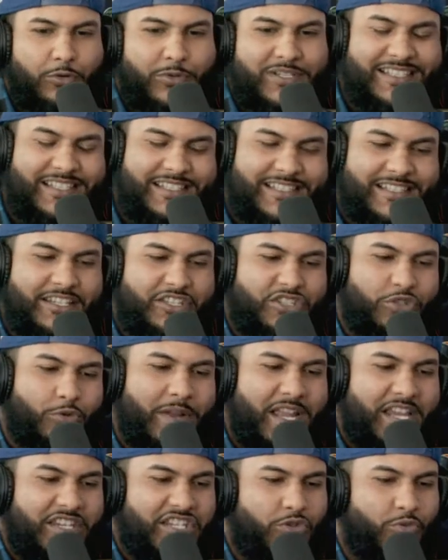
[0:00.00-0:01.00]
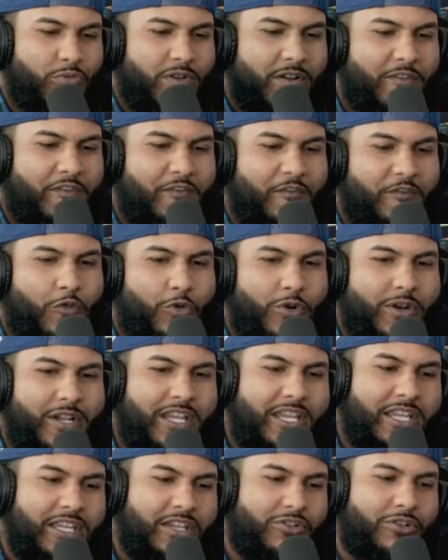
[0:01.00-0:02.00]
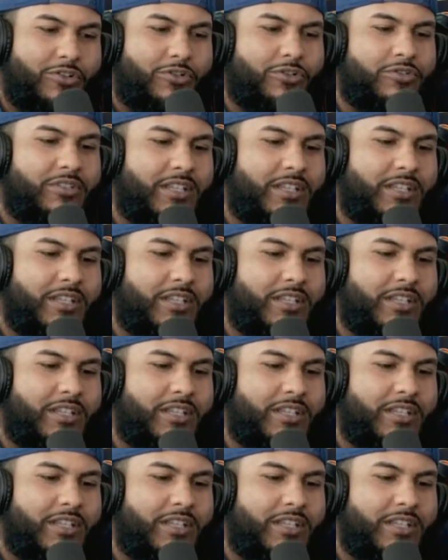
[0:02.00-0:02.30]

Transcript: was this situation with a 40 year